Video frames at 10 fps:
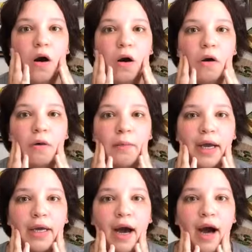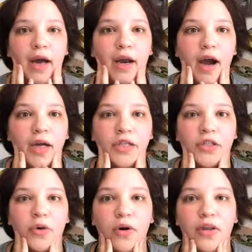oh my God, I
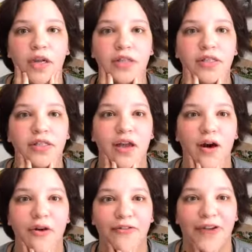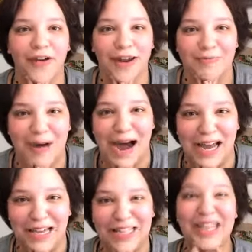adore this so very
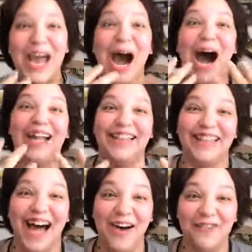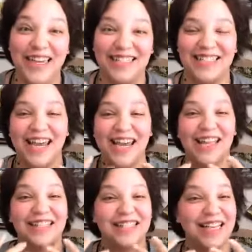much. I love it.
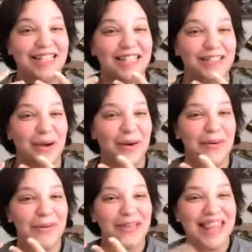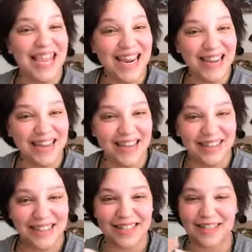It's its own thing.
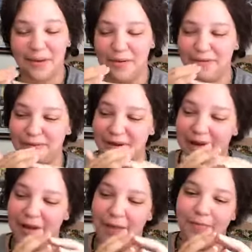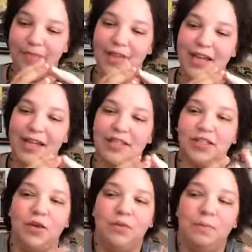It's its own
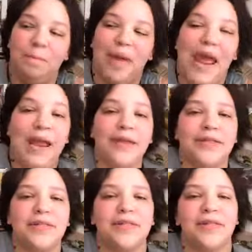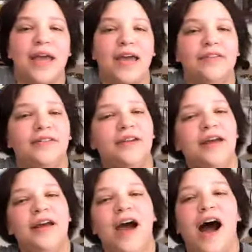pace. And
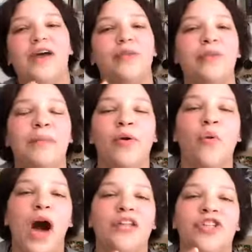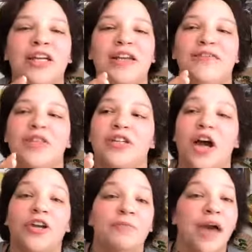I remember watching even the
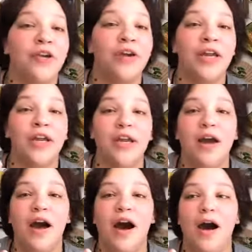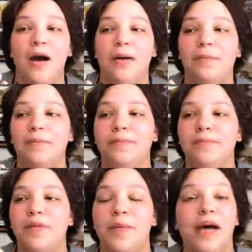documentary
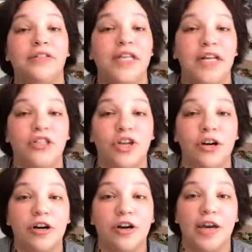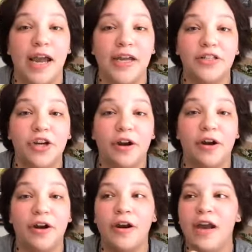about Tina Turner and Ike
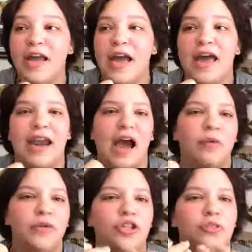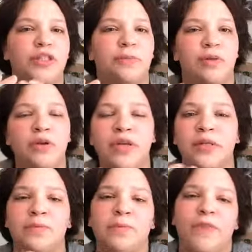Turner, and how when she went to
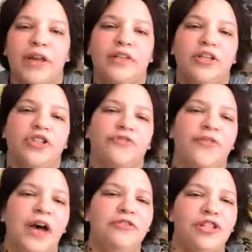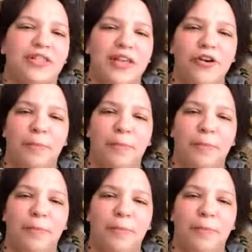Buddhism, finally she found this inner